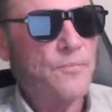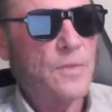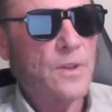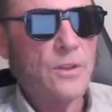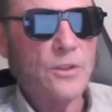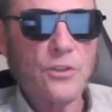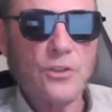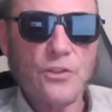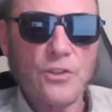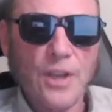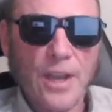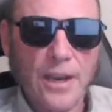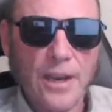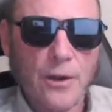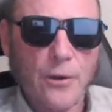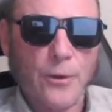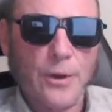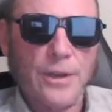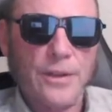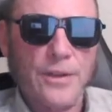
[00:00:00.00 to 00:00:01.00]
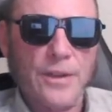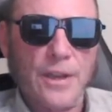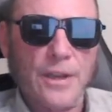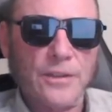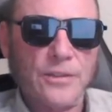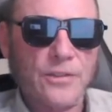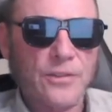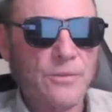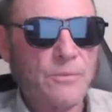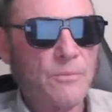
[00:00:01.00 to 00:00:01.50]

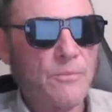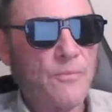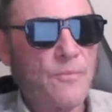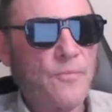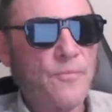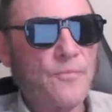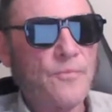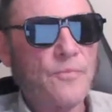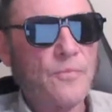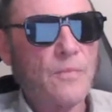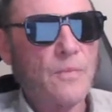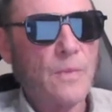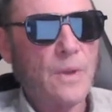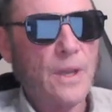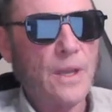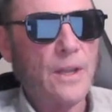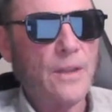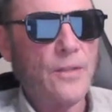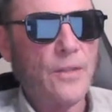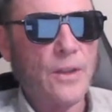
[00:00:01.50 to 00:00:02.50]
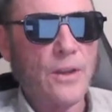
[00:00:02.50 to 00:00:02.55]
sacredness in